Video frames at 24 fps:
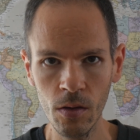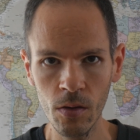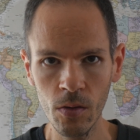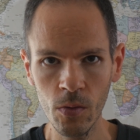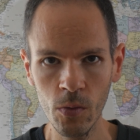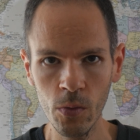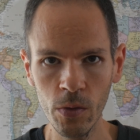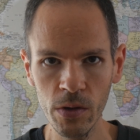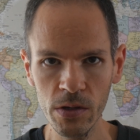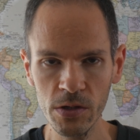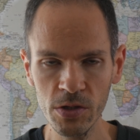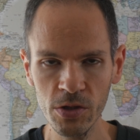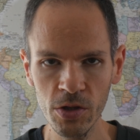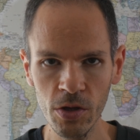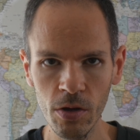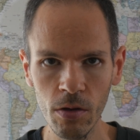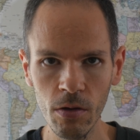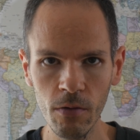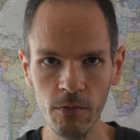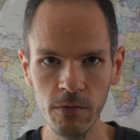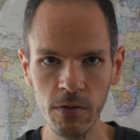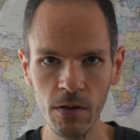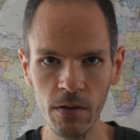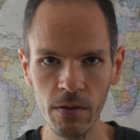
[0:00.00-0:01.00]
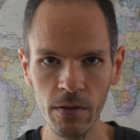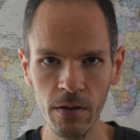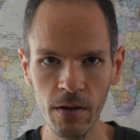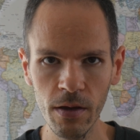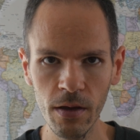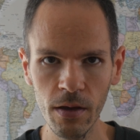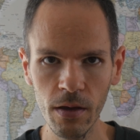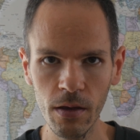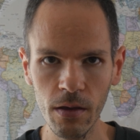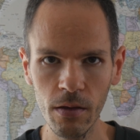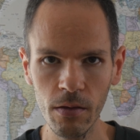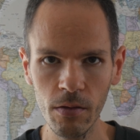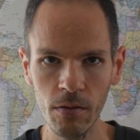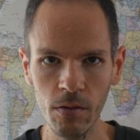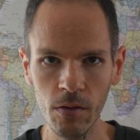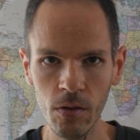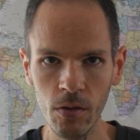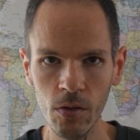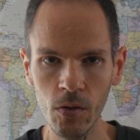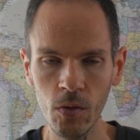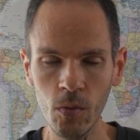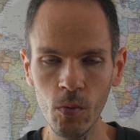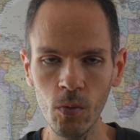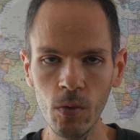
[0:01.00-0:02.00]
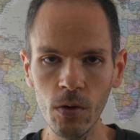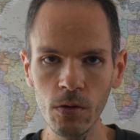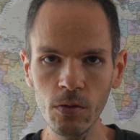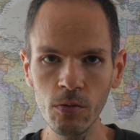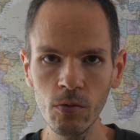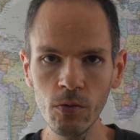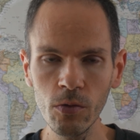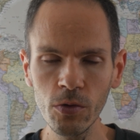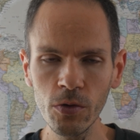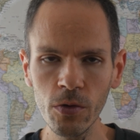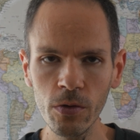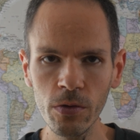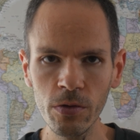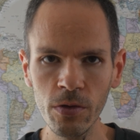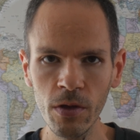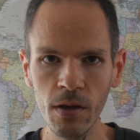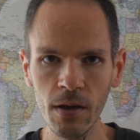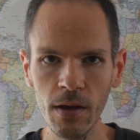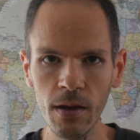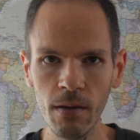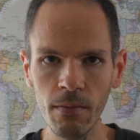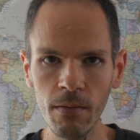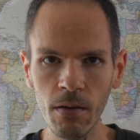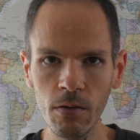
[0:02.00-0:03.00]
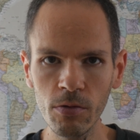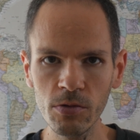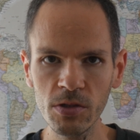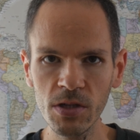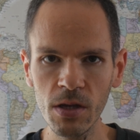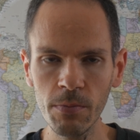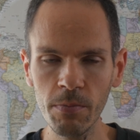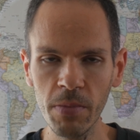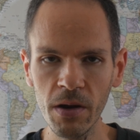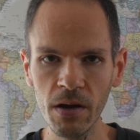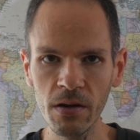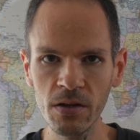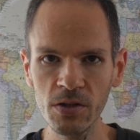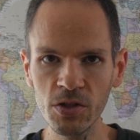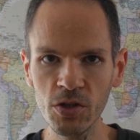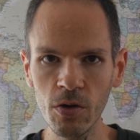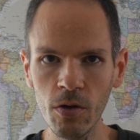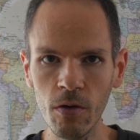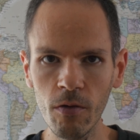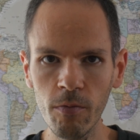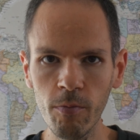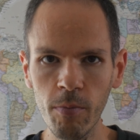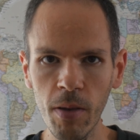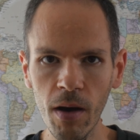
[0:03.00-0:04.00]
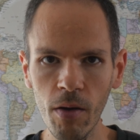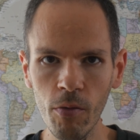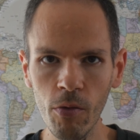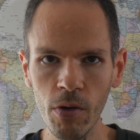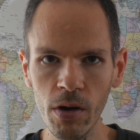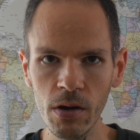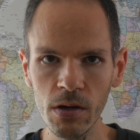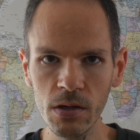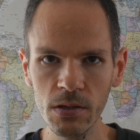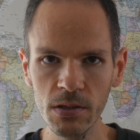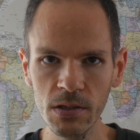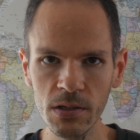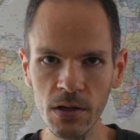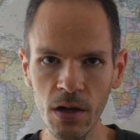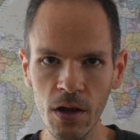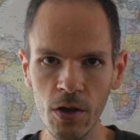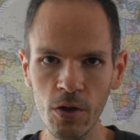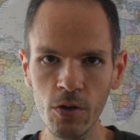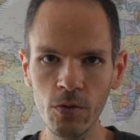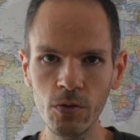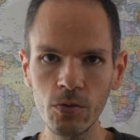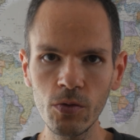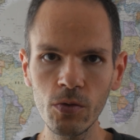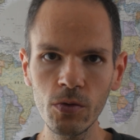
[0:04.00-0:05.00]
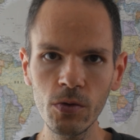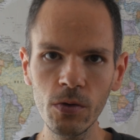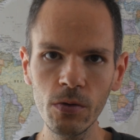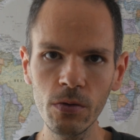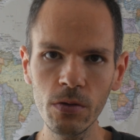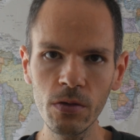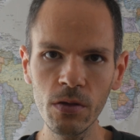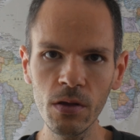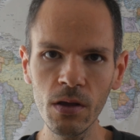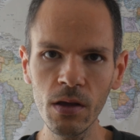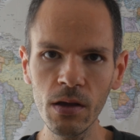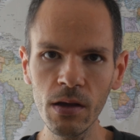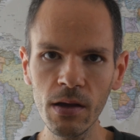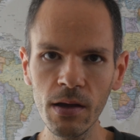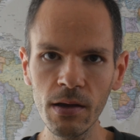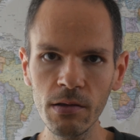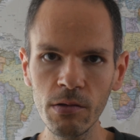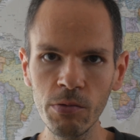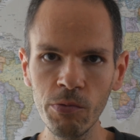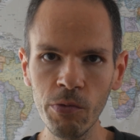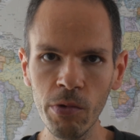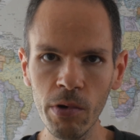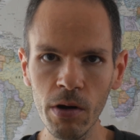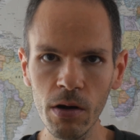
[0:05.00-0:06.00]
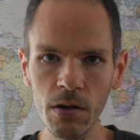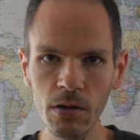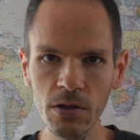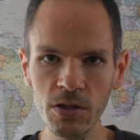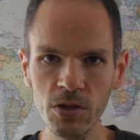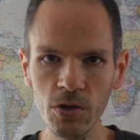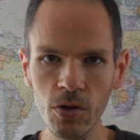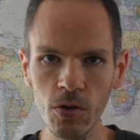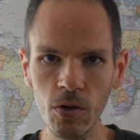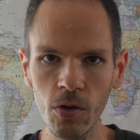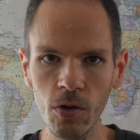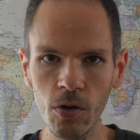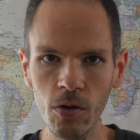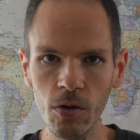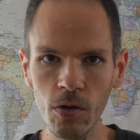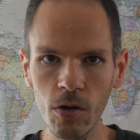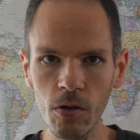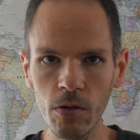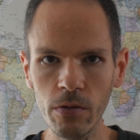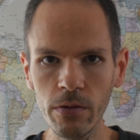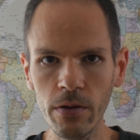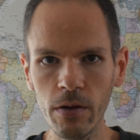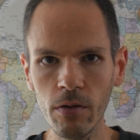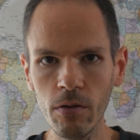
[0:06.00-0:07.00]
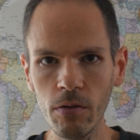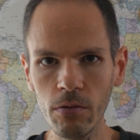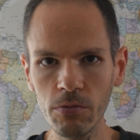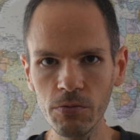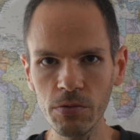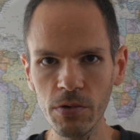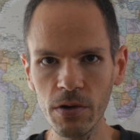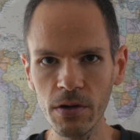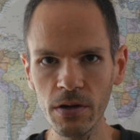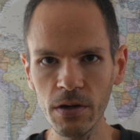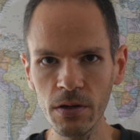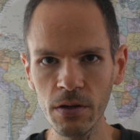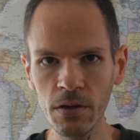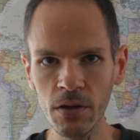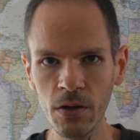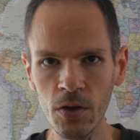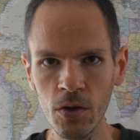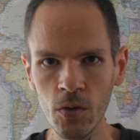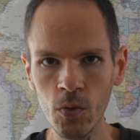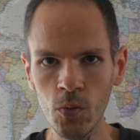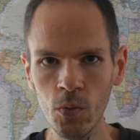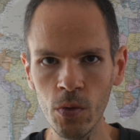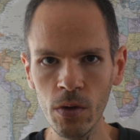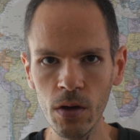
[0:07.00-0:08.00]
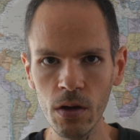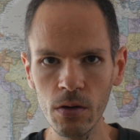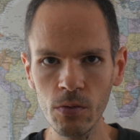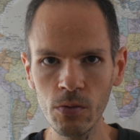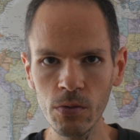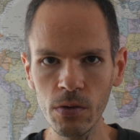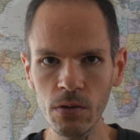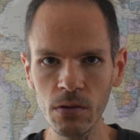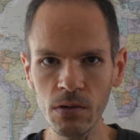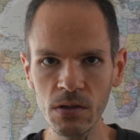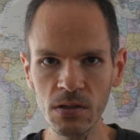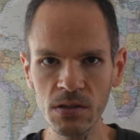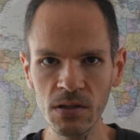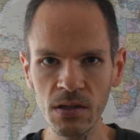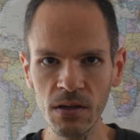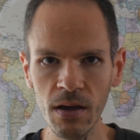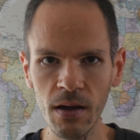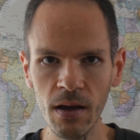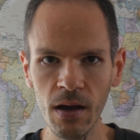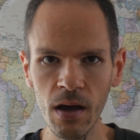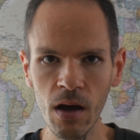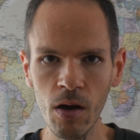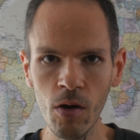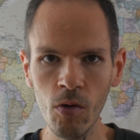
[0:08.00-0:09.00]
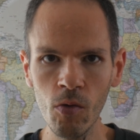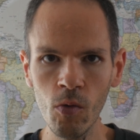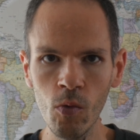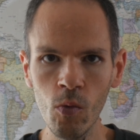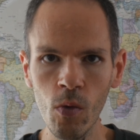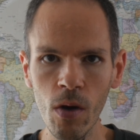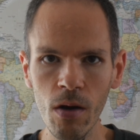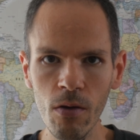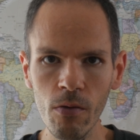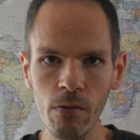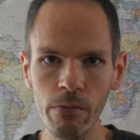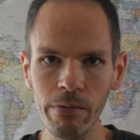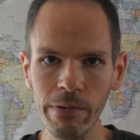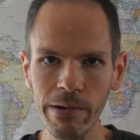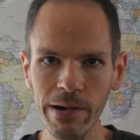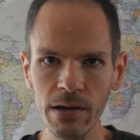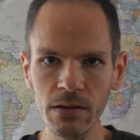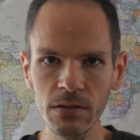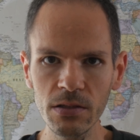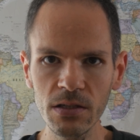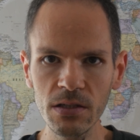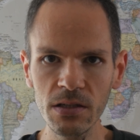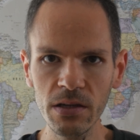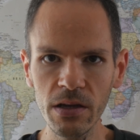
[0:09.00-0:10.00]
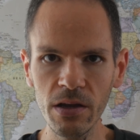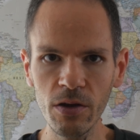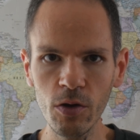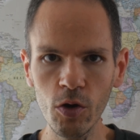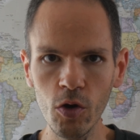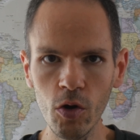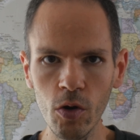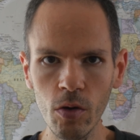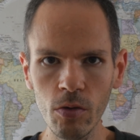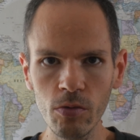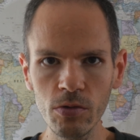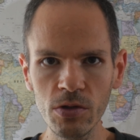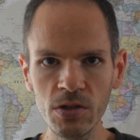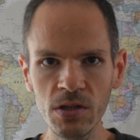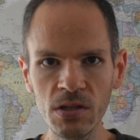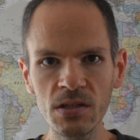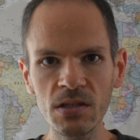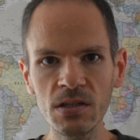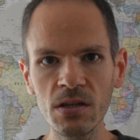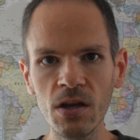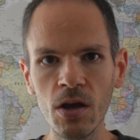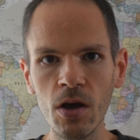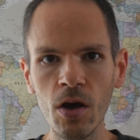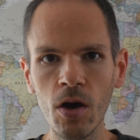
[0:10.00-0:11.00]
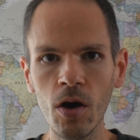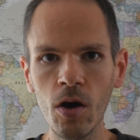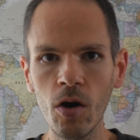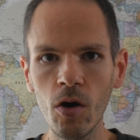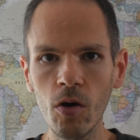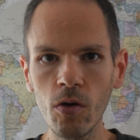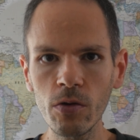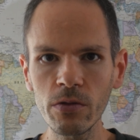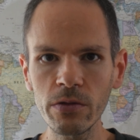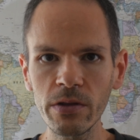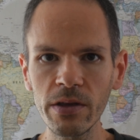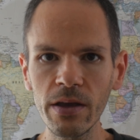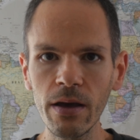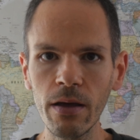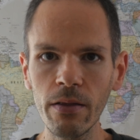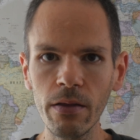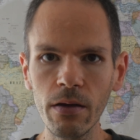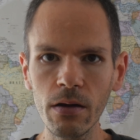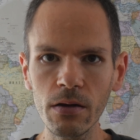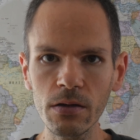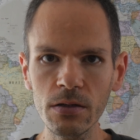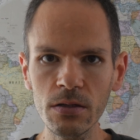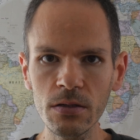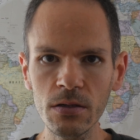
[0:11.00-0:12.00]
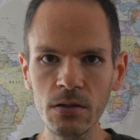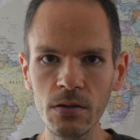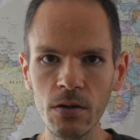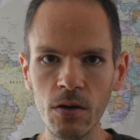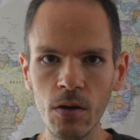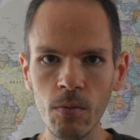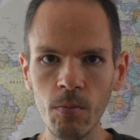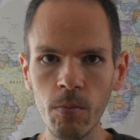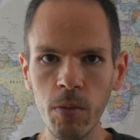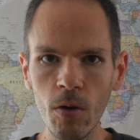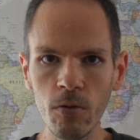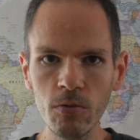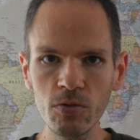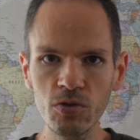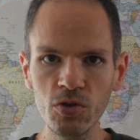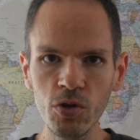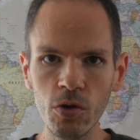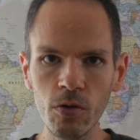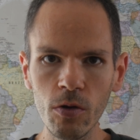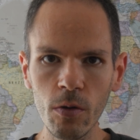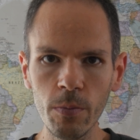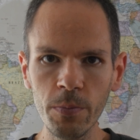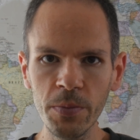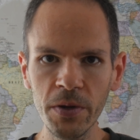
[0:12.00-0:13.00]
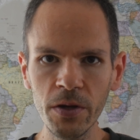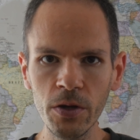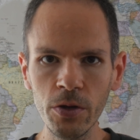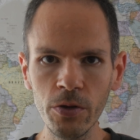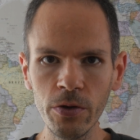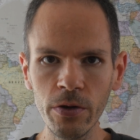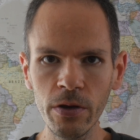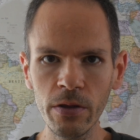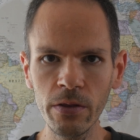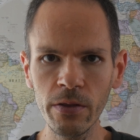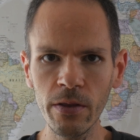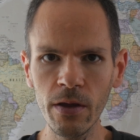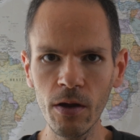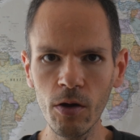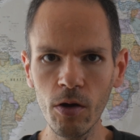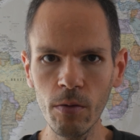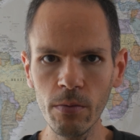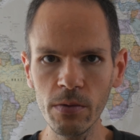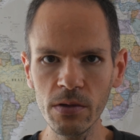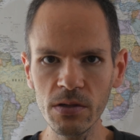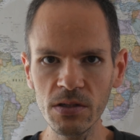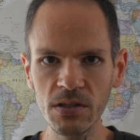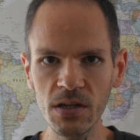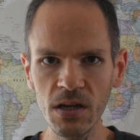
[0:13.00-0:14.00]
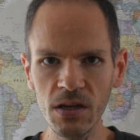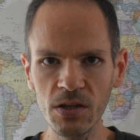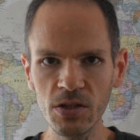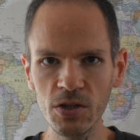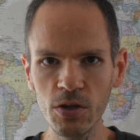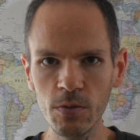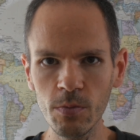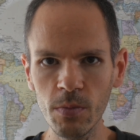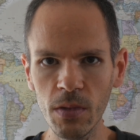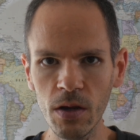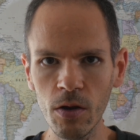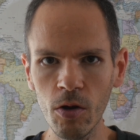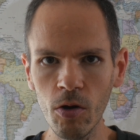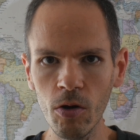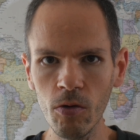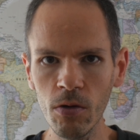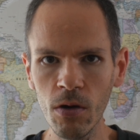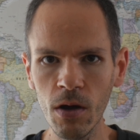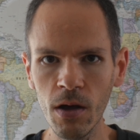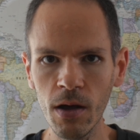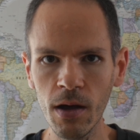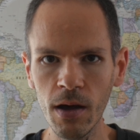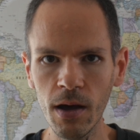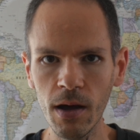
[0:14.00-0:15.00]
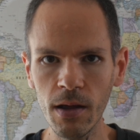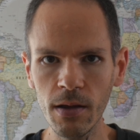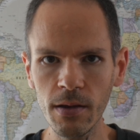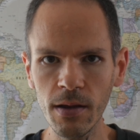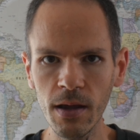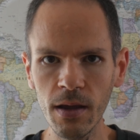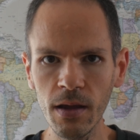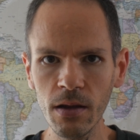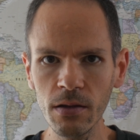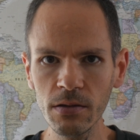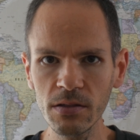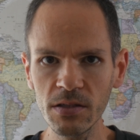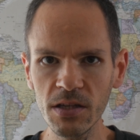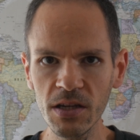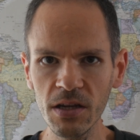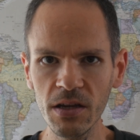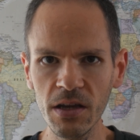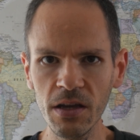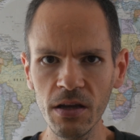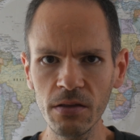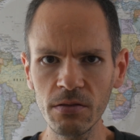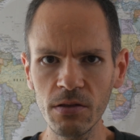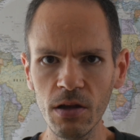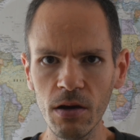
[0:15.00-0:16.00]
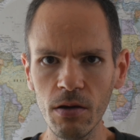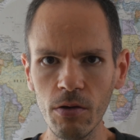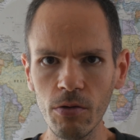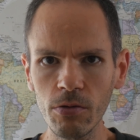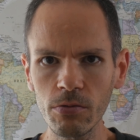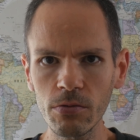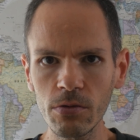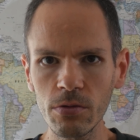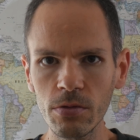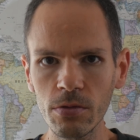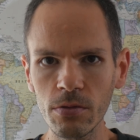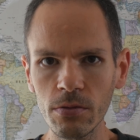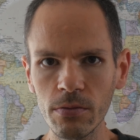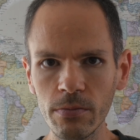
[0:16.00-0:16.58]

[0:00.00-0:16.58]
Question of the day. What do you think about separation of powers? Do you think it works, or on the contrary, we are witnessing how one branch encroaches on the others? Post your opinion in the comment section below and I'll check it out.